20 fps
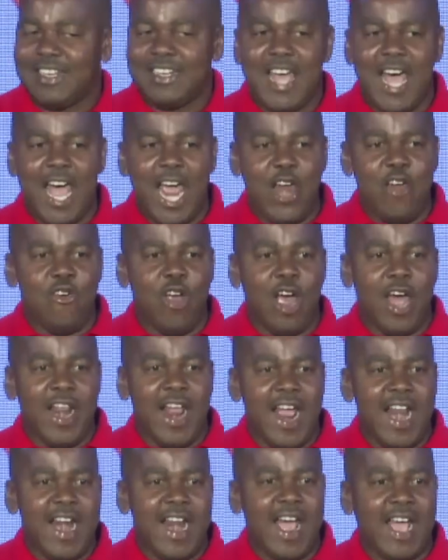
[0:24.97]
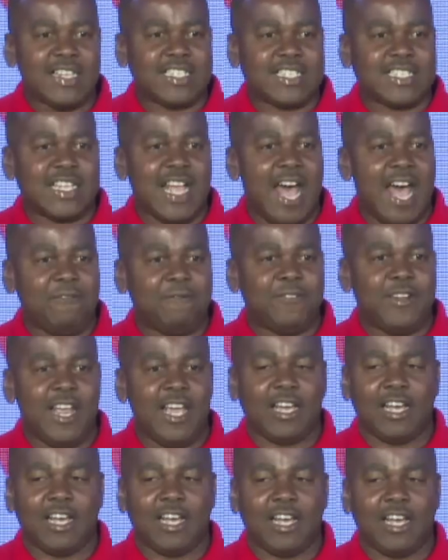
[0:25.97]
Thy rod and thy staff, they
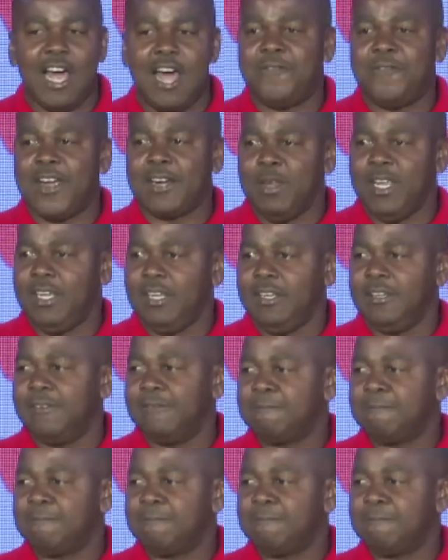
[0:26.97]
comfort me.